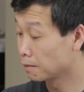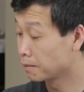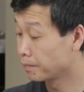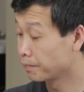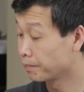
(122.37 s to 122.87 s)

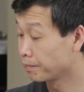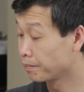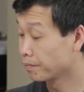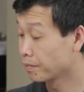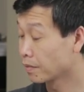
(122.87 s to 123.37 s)

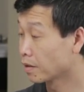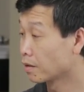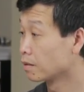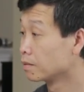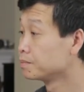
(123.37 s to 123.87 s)

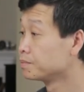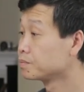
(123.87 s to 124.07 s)
[no speech]